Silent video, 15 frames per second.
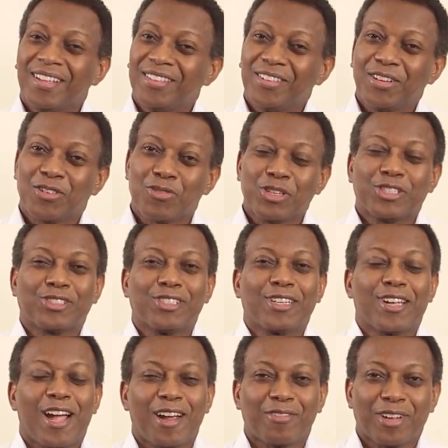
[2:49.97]
the Christian
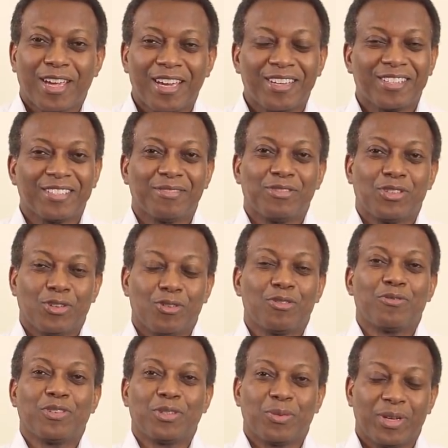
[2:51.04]
Congregation of
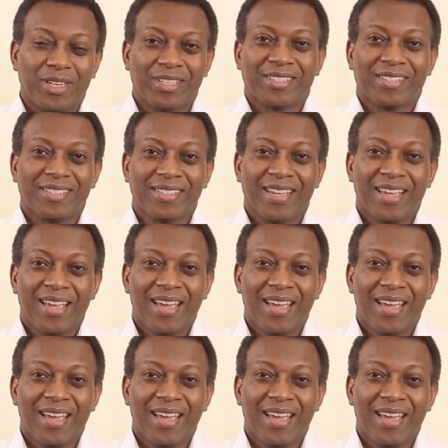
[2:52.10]
Jehovah's Witnesses.